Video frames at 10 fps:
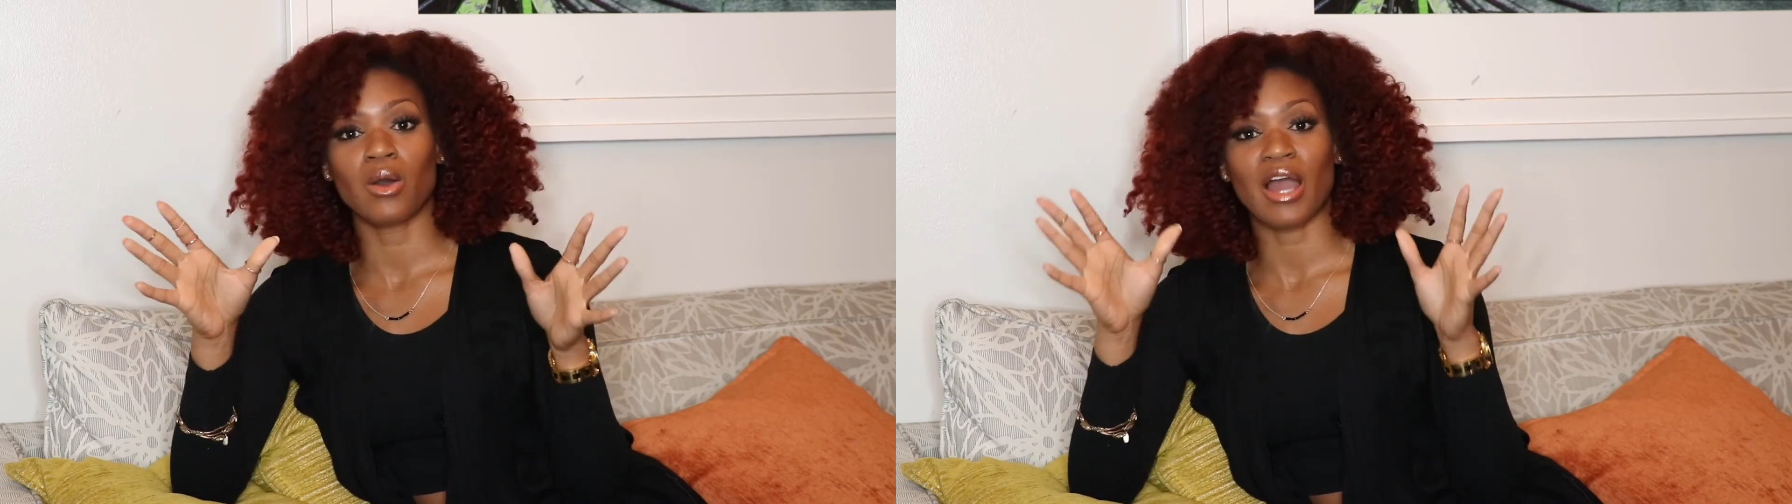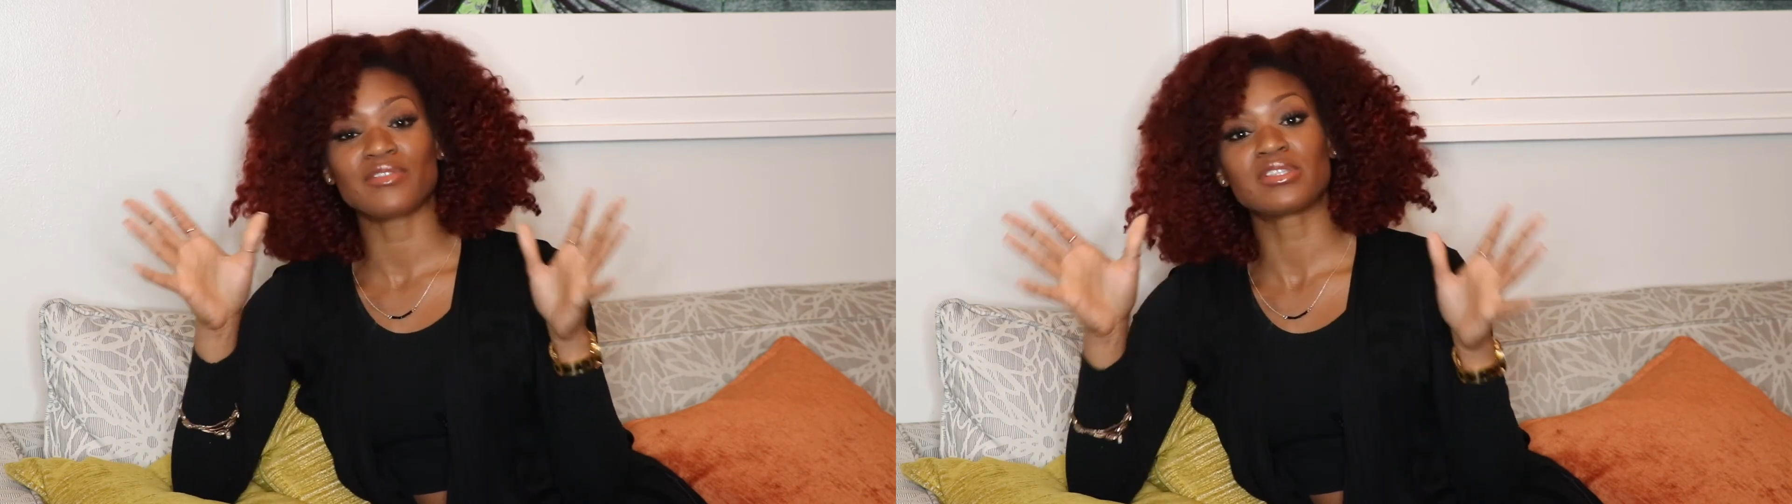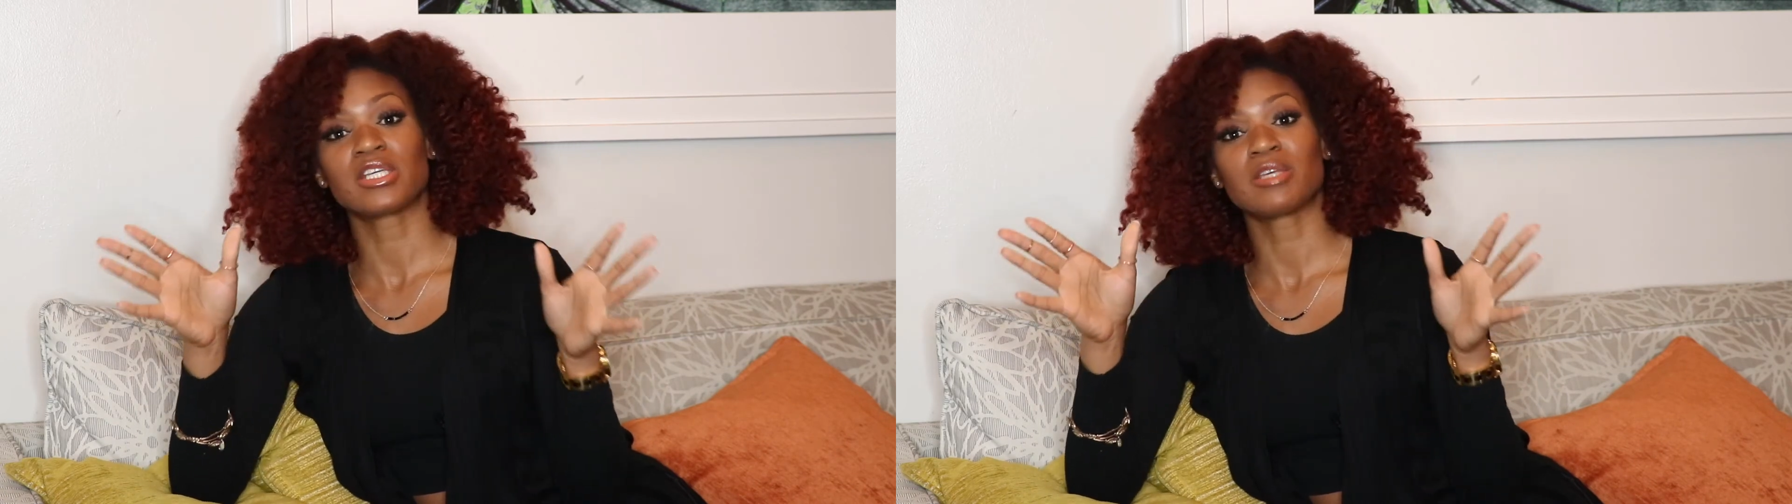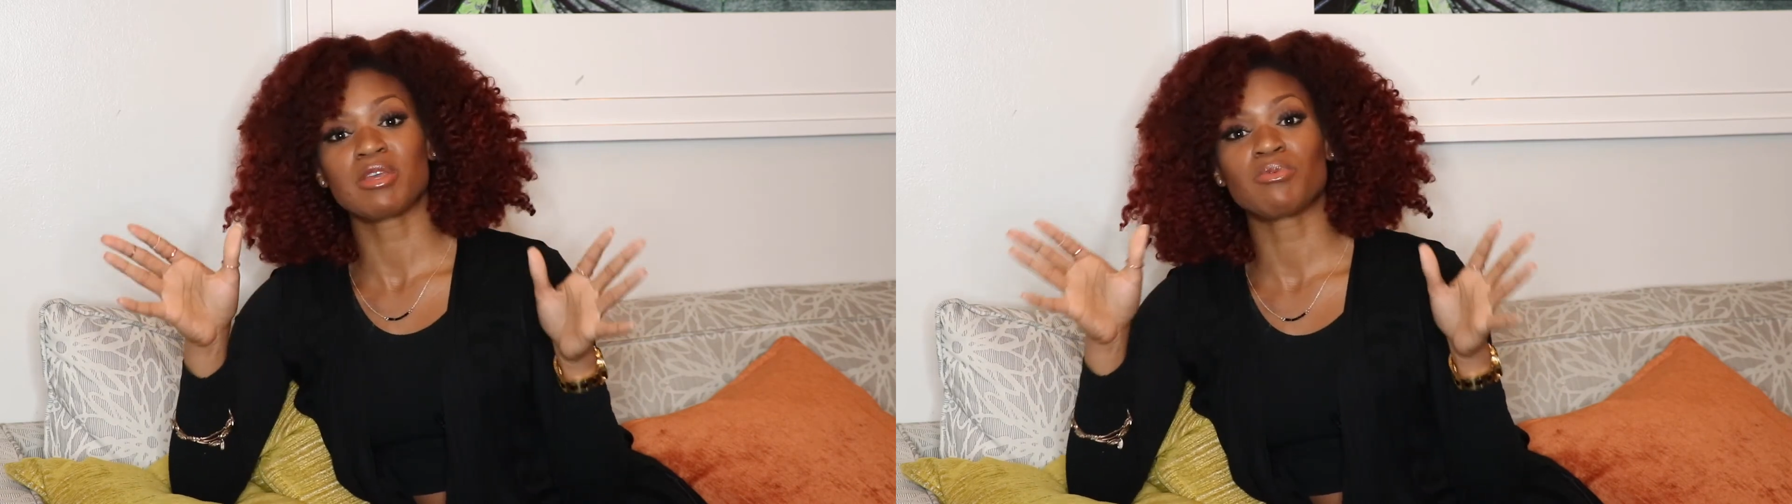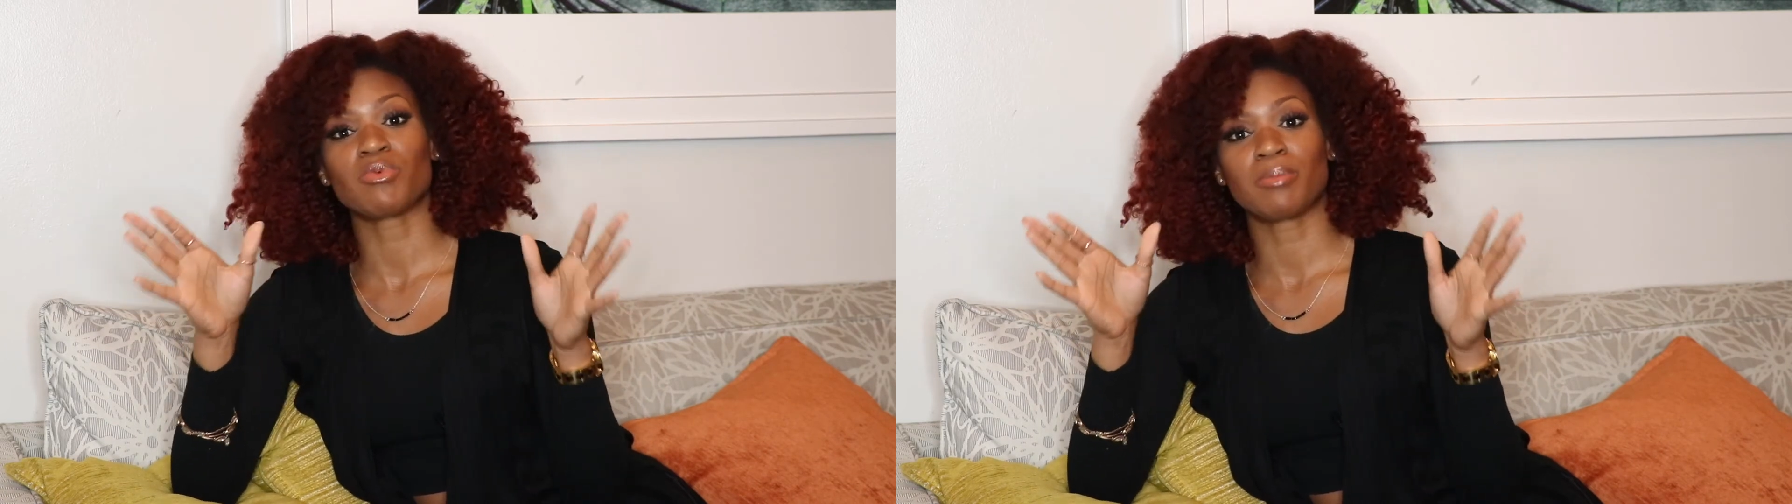I've seen
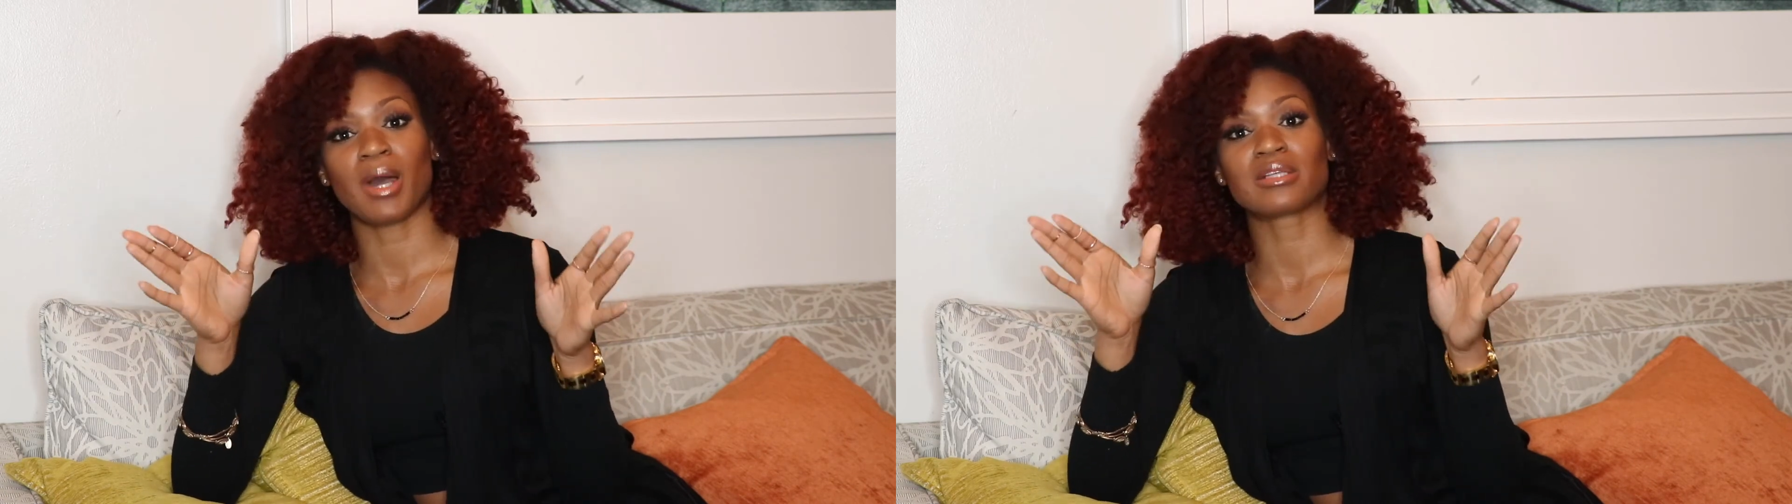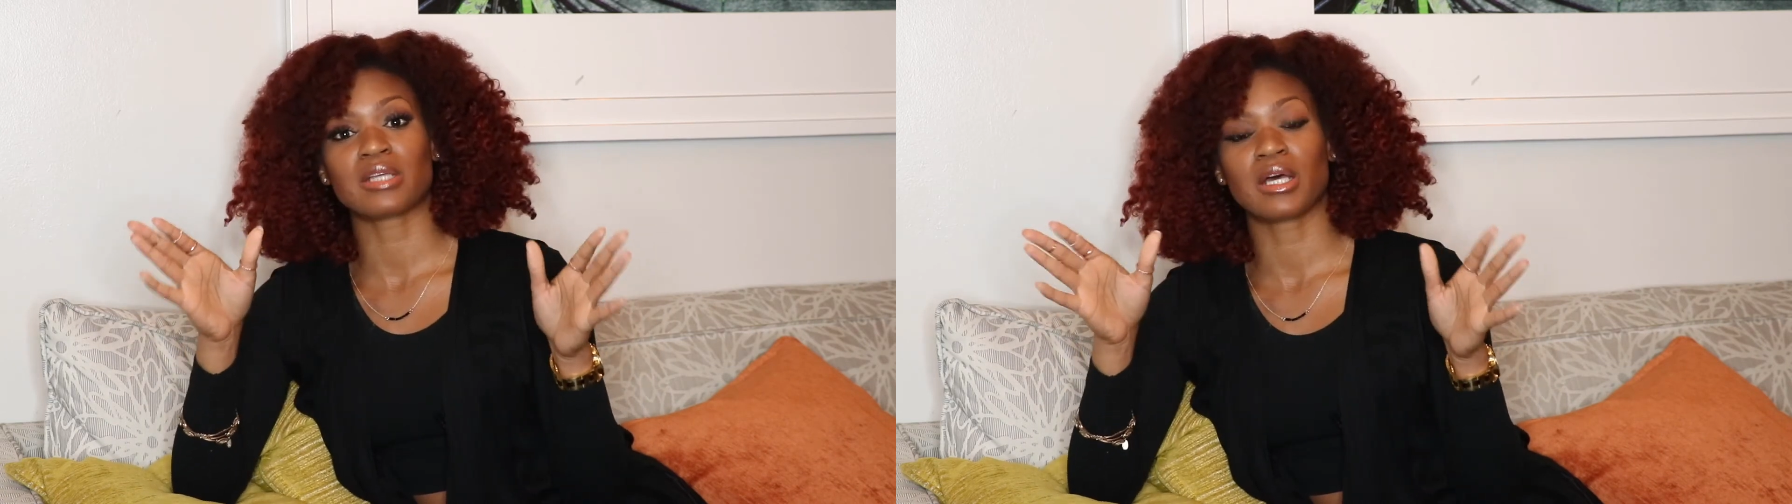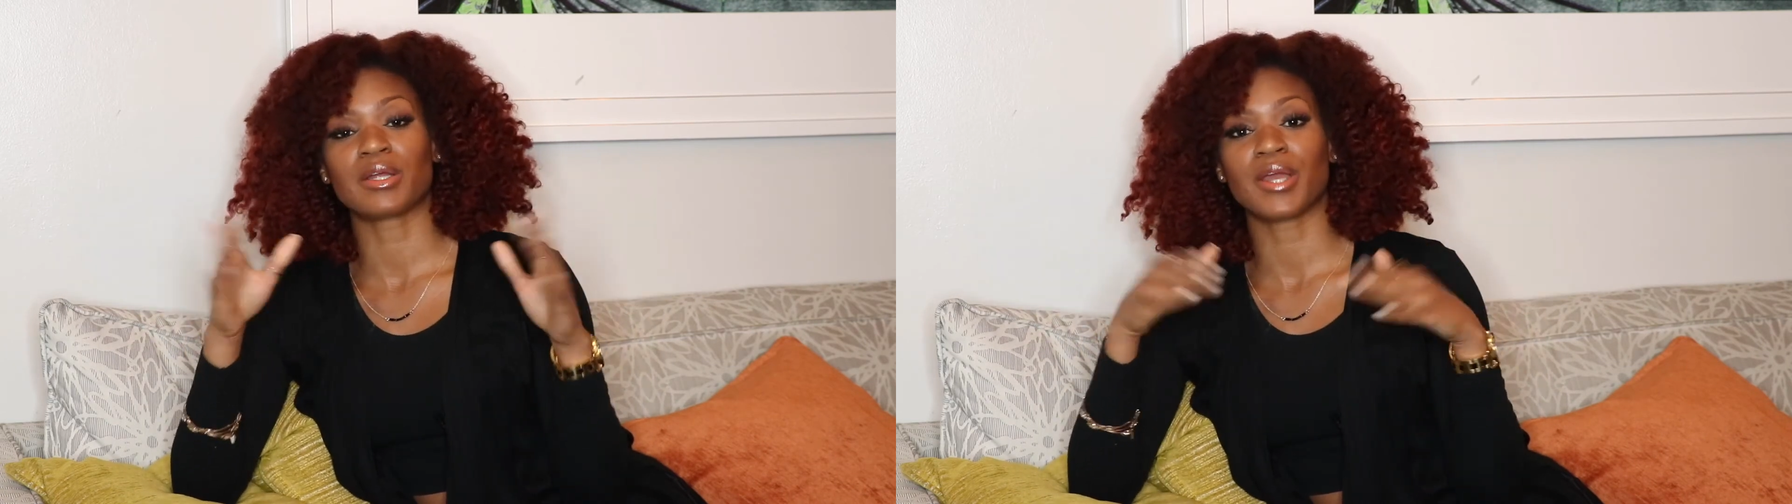people with box color,